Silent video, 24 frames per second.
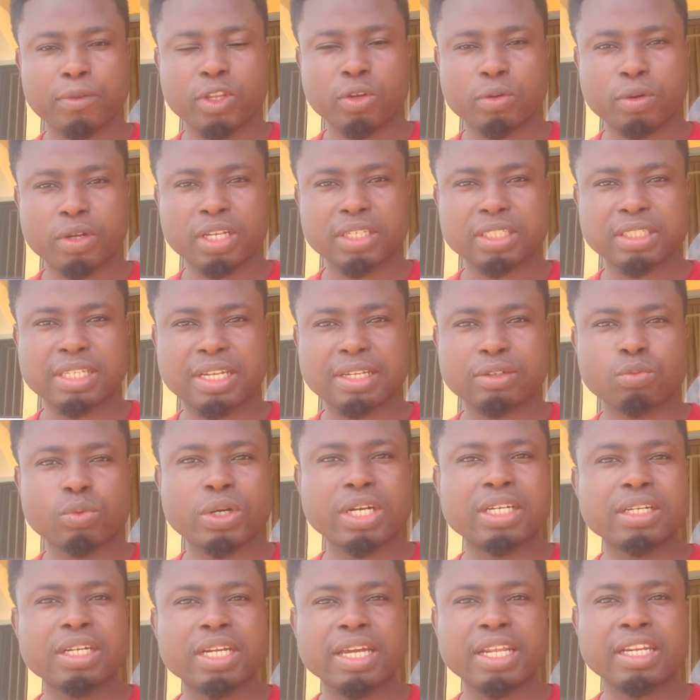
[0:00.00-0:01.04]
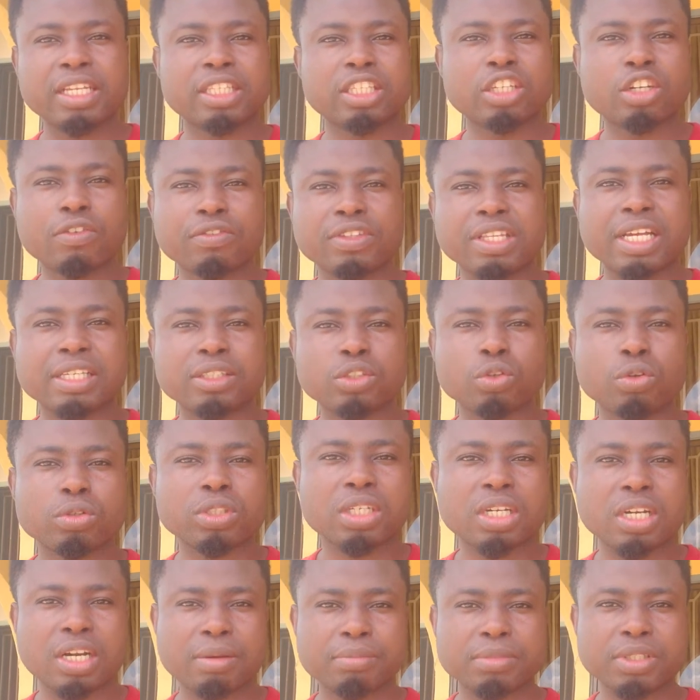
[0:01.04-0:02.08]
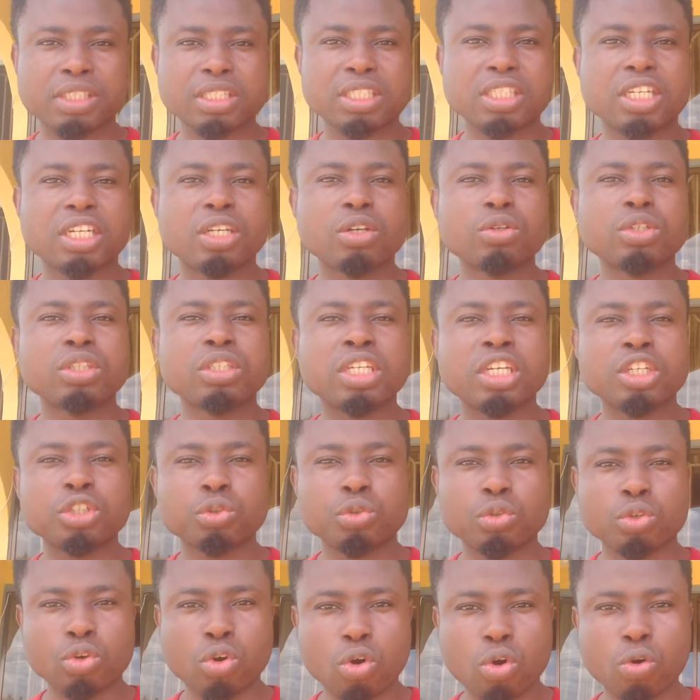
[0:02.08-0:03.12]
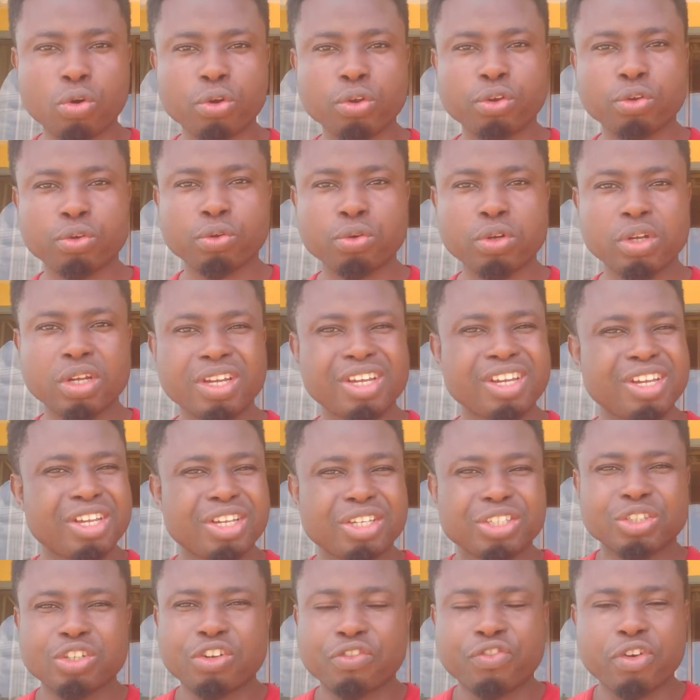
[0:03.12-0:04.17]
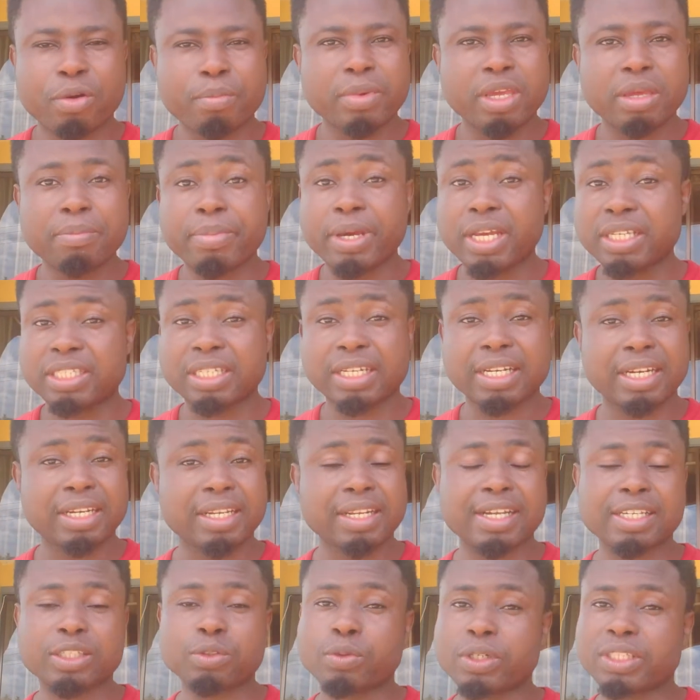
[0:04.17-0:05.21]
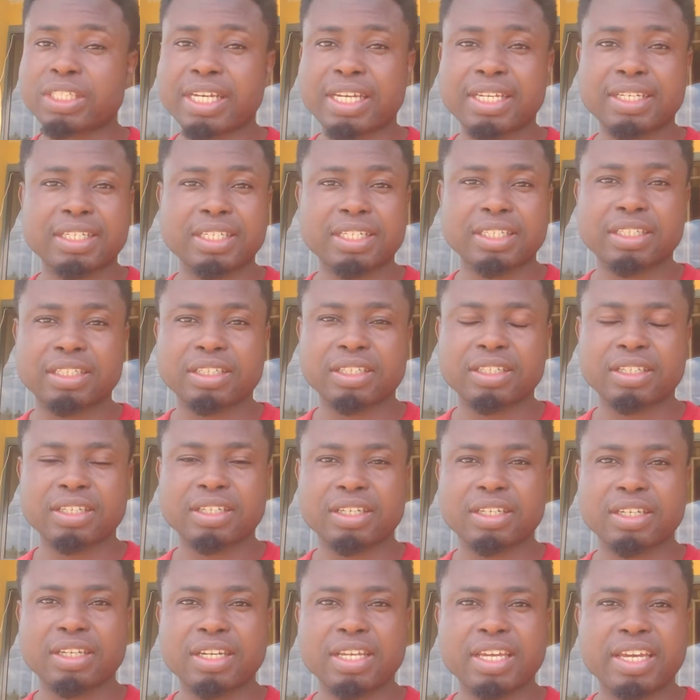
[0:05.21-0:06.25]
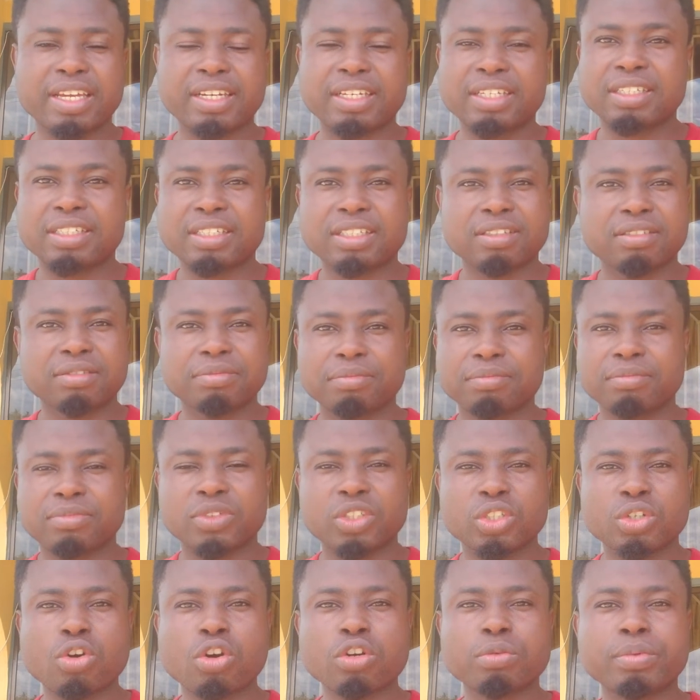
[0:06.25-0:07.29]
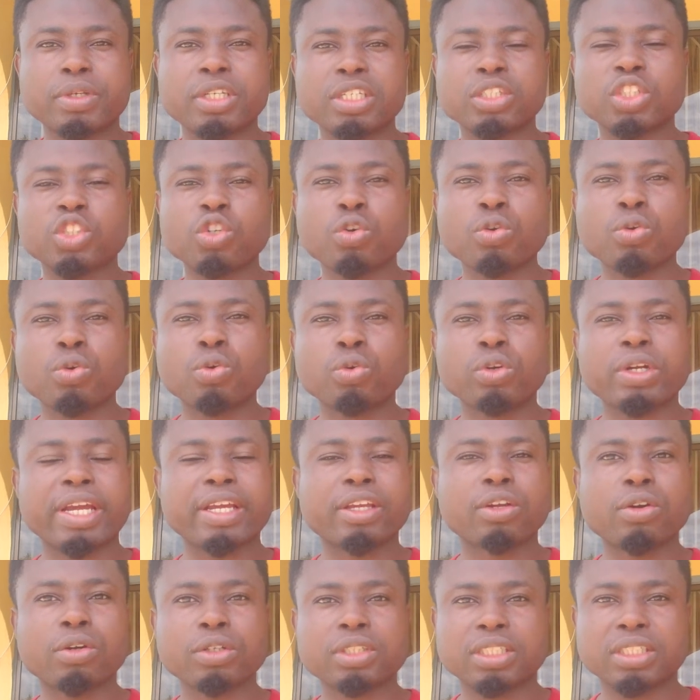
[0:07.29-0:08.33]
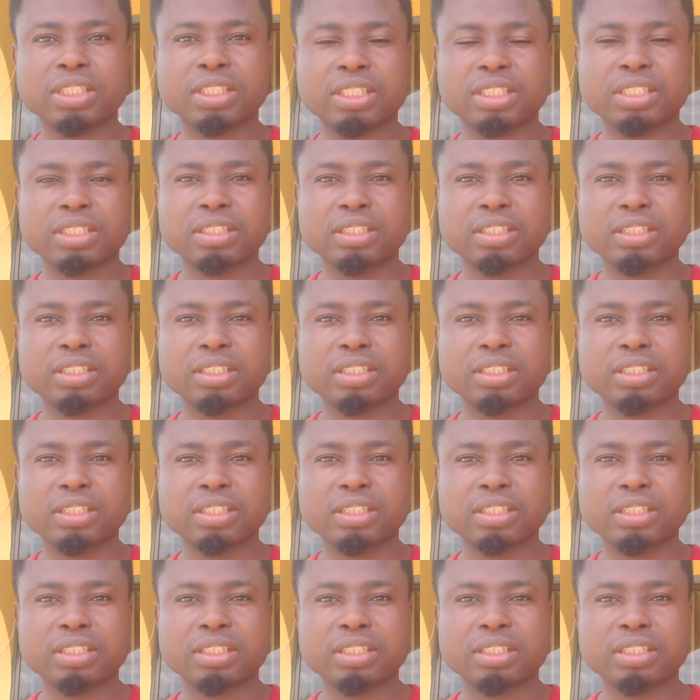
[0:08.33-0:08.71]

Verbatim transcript: You understand? When anything of that sort comes, they, they should call you. So for me, basically, that's what I did. And God being so good, I got it.